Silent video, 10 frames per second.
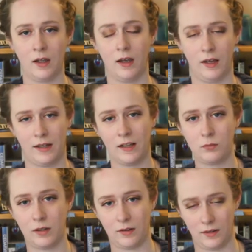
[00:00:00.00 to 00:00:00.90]
and that's
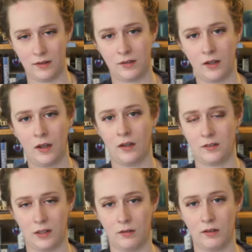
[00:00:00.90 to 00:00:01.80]
what this
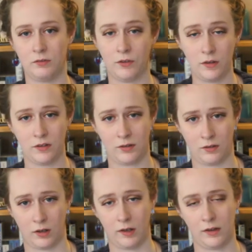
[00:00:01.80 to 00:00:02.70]
series focuses
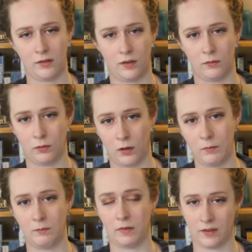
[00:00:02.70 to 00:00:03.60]
on, is the
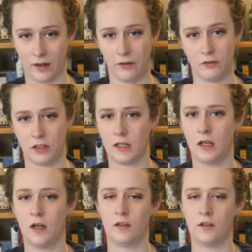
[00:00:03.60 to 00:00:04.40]
Roman mythology.